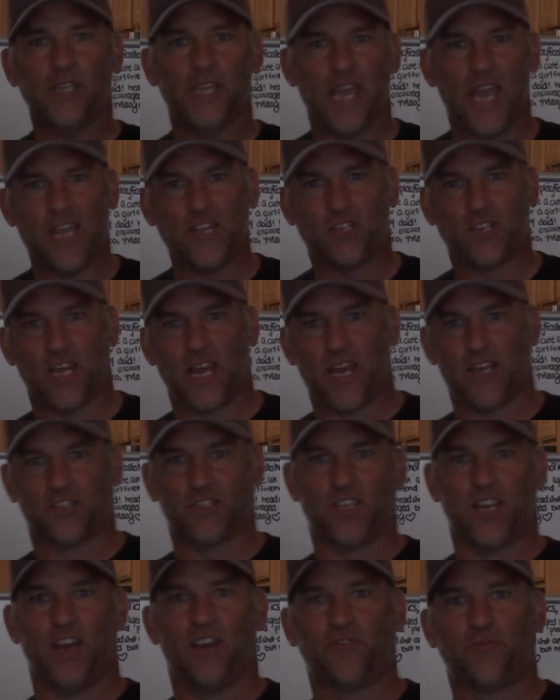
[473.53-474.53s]

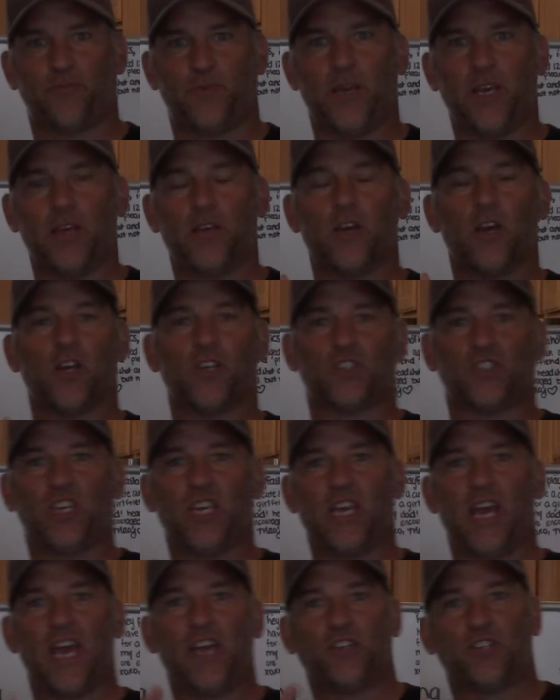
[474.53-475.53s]
HS, FB,
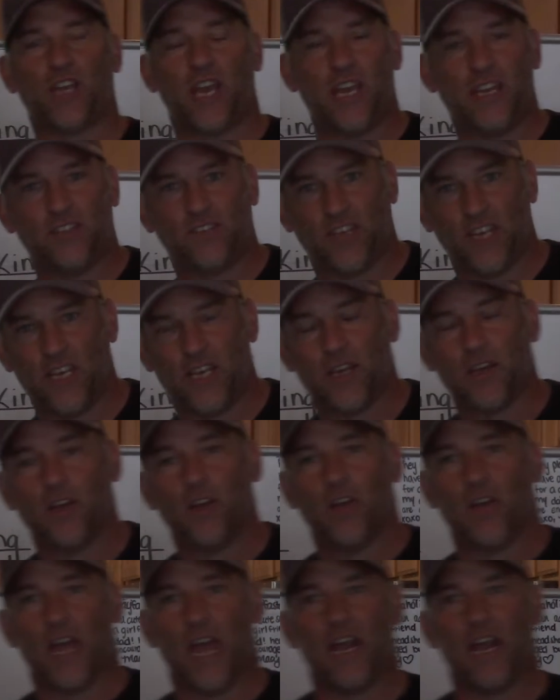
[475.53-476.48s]
CHAT.